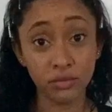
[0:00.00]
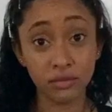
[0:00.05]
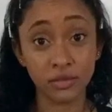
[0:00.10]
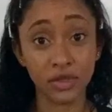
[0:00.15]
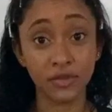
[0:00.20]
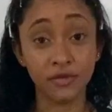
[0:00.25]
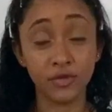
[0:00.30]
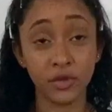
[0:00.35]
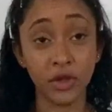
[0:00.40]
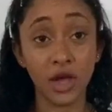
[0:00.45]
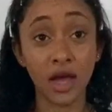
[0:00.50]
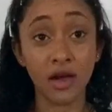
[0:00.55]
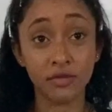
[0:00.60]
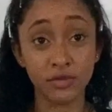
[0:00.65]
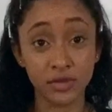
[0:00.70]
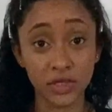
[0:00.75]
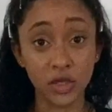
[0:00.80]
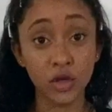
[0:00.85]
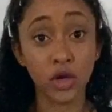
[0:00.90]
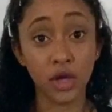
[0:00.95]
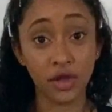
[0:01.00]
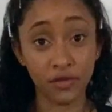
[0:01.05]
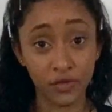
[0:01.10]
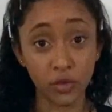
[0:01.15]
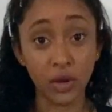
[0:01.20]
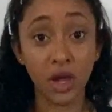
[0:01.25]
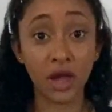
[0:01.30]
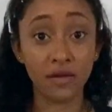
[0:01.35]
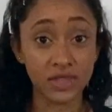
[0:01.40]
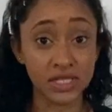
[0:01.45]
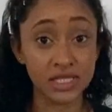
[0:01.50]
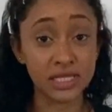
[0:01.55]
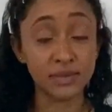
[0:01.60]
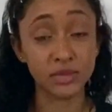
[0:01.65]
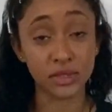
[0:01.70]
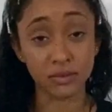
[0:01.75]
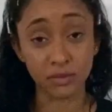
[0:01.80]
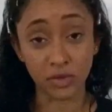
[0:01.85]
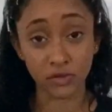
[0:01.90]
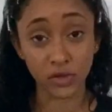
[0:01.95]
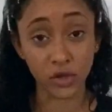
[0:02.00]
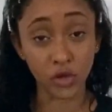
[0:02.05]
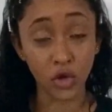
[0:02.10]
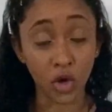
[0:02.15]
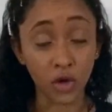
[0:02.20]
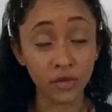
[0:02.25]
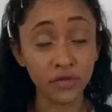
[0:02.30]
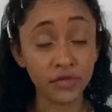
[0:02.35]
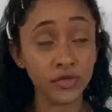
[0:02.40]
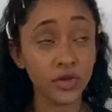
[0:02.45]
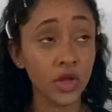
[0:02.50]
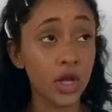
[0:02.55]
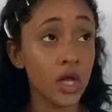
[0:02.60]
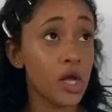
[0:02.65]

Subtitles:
If you have the symptom of the cough,